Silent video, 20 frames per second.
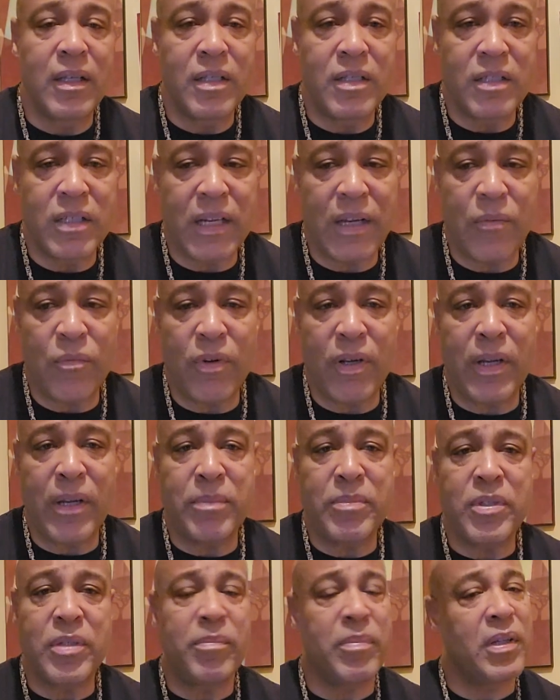Jay
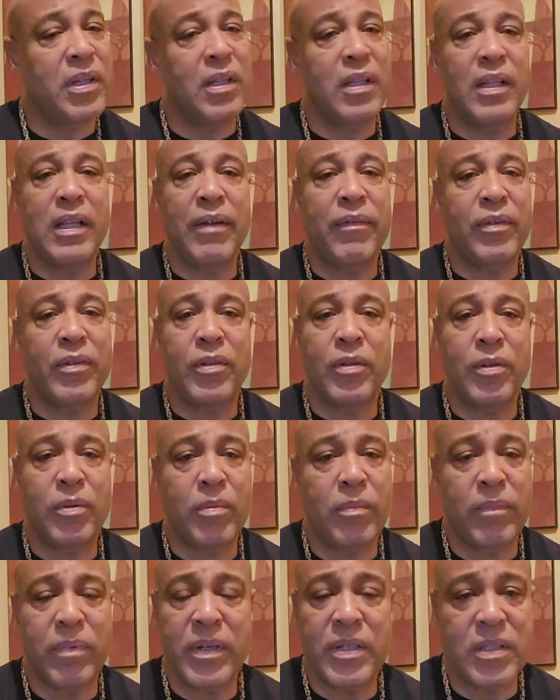Williams. You've been in level
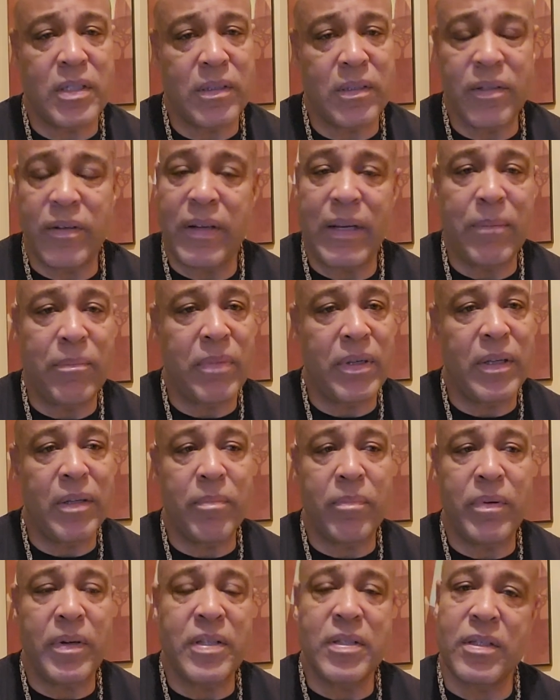2 prison. You ain't been to
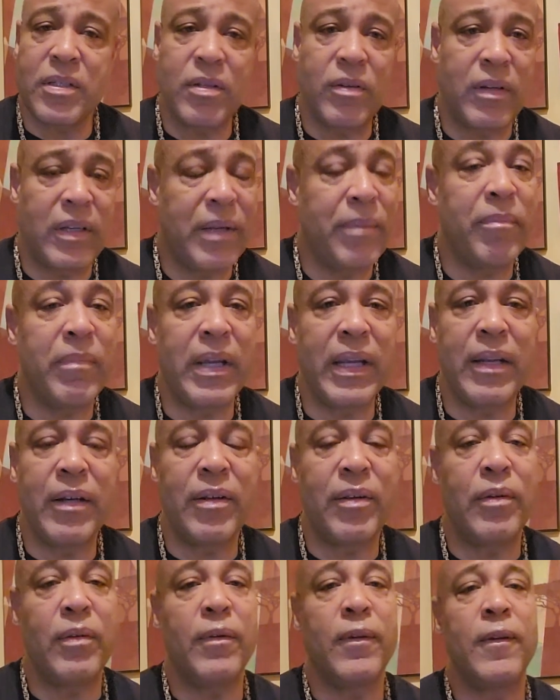prison. You're an inmate,
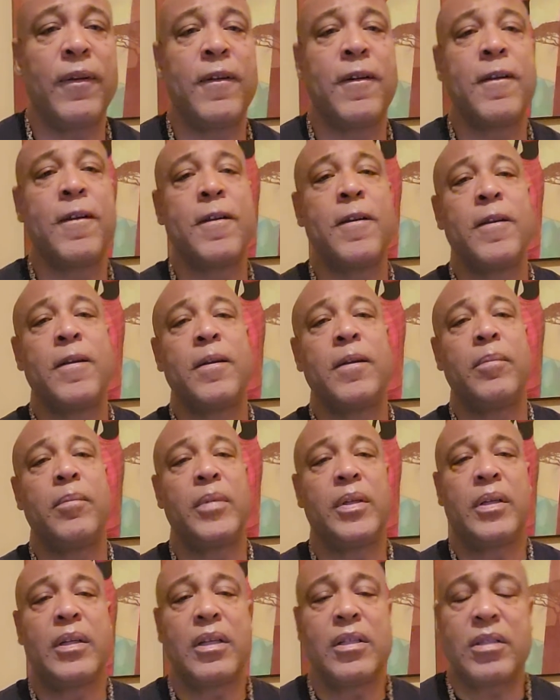dude.
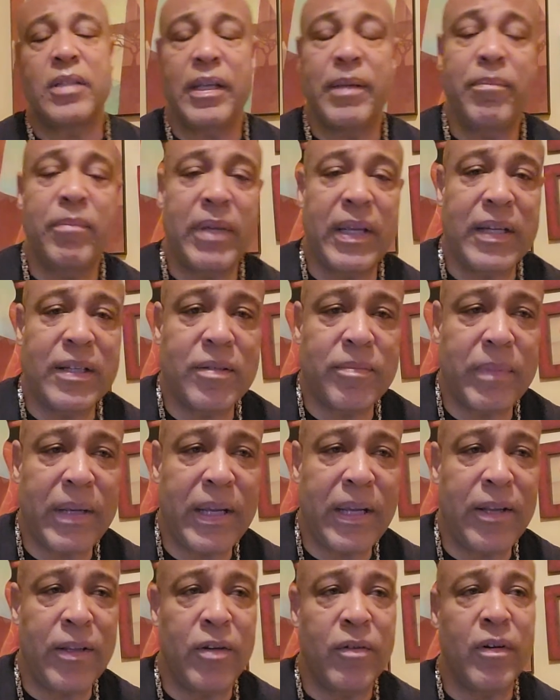Because inmates,
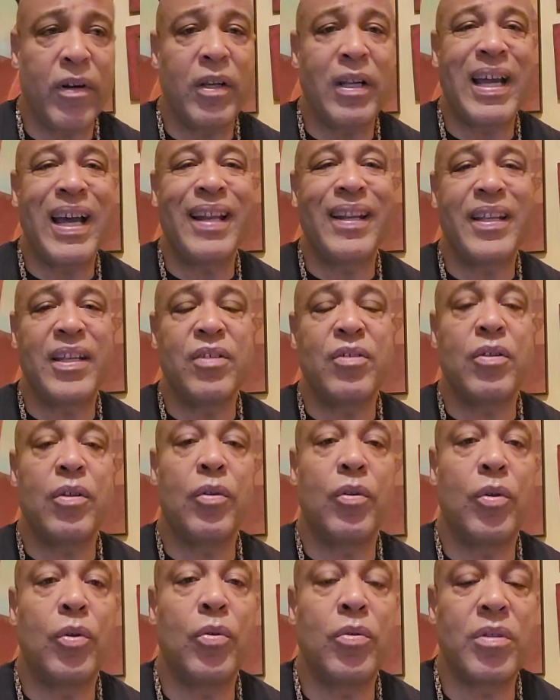man, you are not
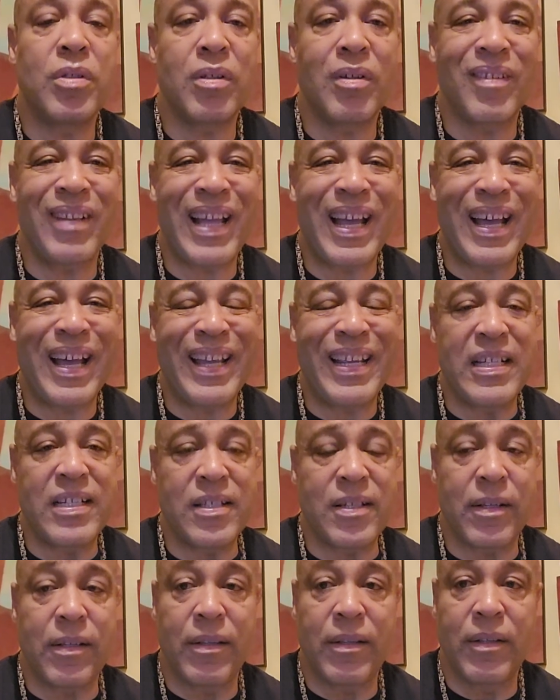
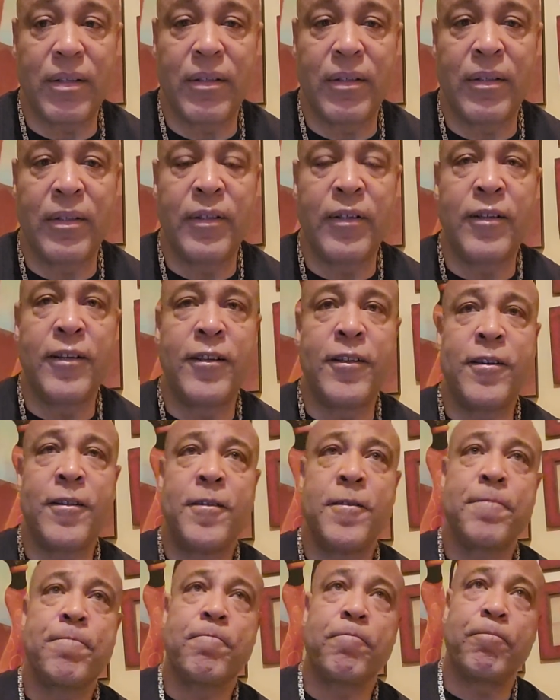institutionalized.
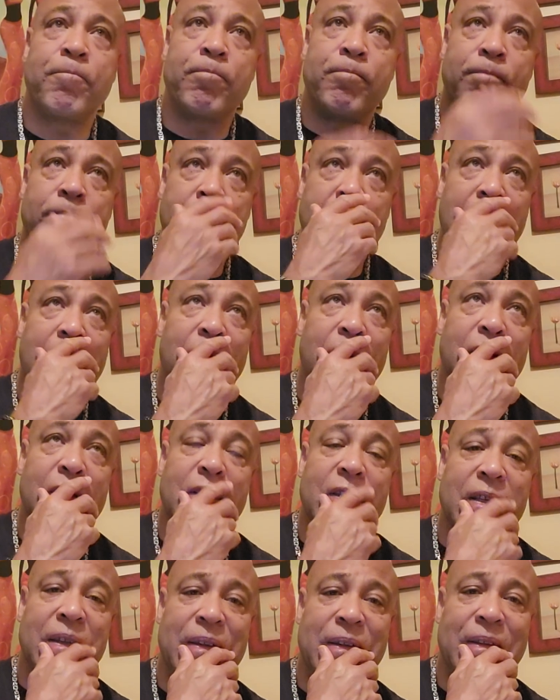How do I
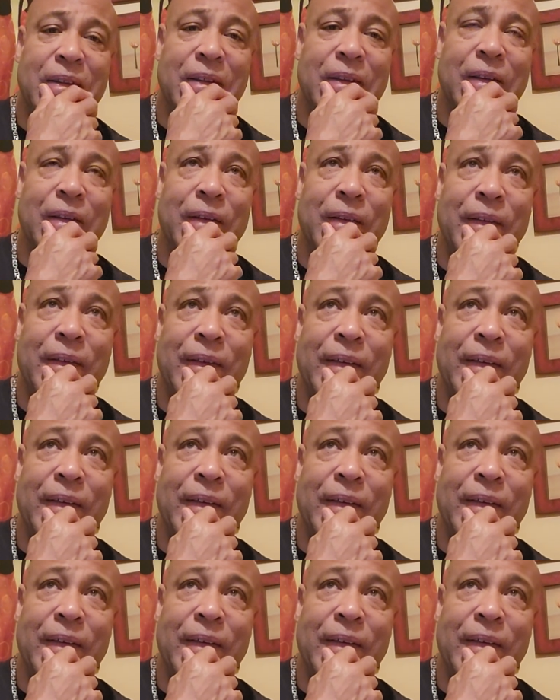say this to you?